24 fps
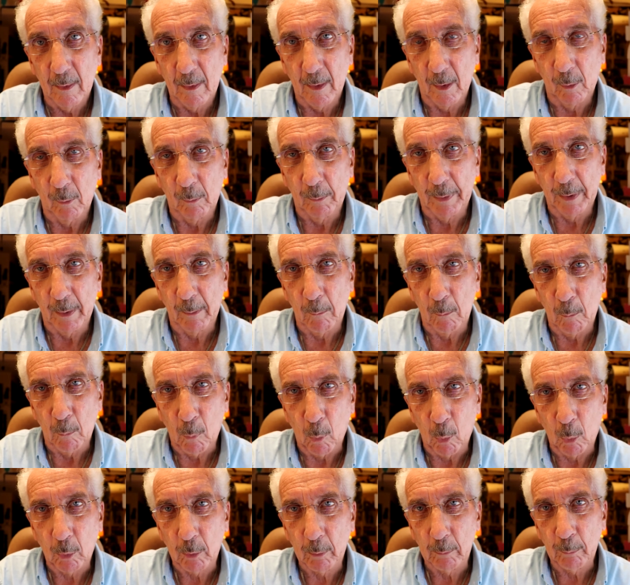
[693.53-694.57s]
that will be
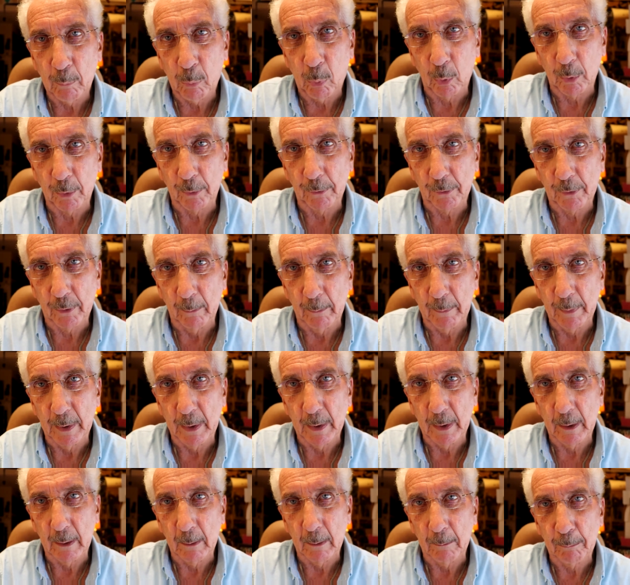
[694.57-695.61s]
more important to
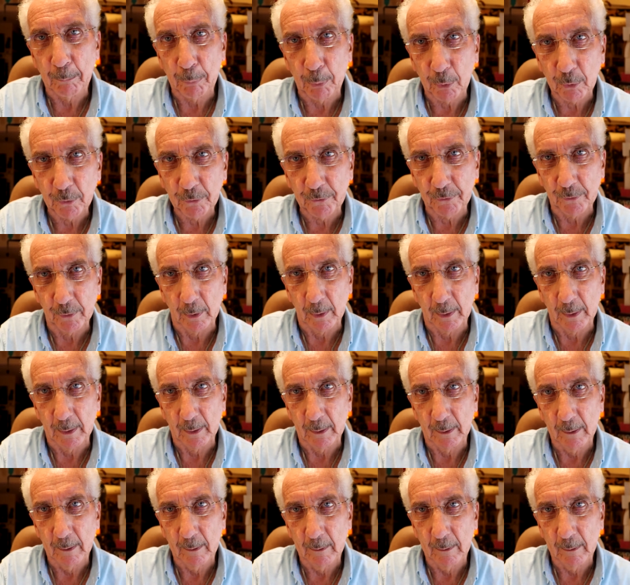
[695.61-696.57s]
me personally,